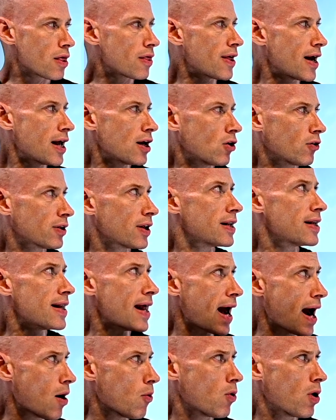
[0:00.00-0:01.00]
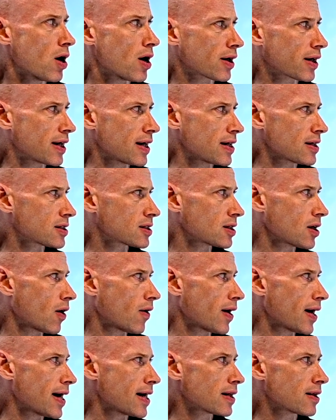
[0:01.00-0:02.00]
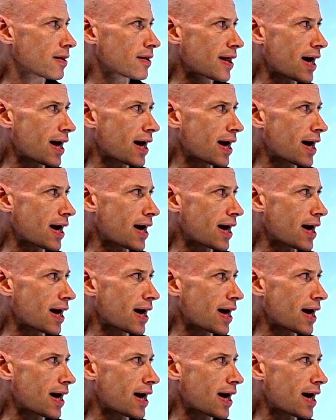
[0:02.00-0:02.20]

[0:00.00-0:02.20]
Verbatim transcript: Then on the networking side,